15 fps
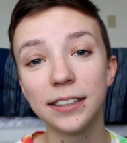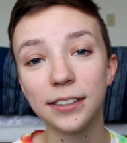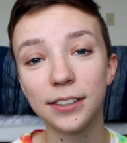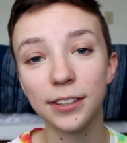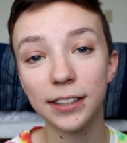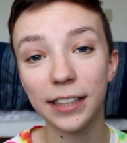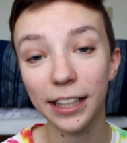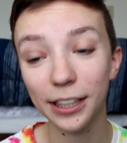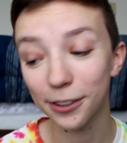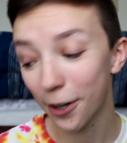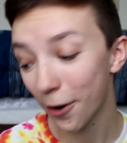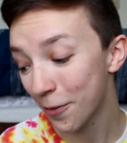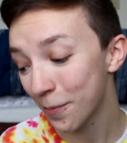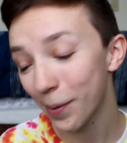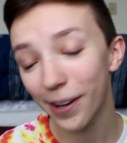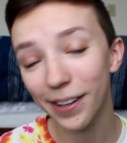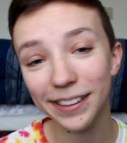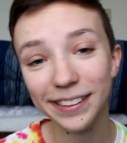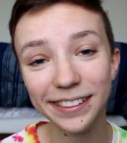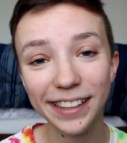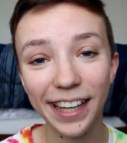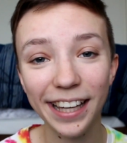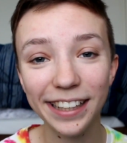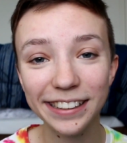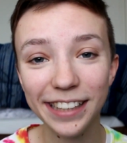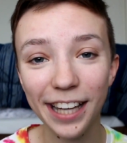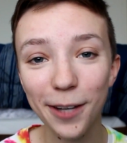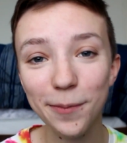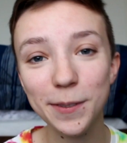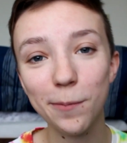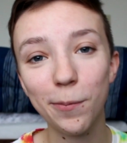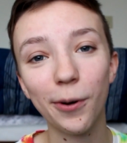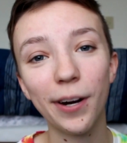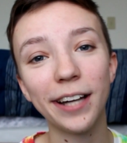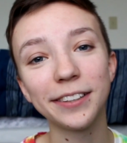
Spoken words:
to get your own box and to help support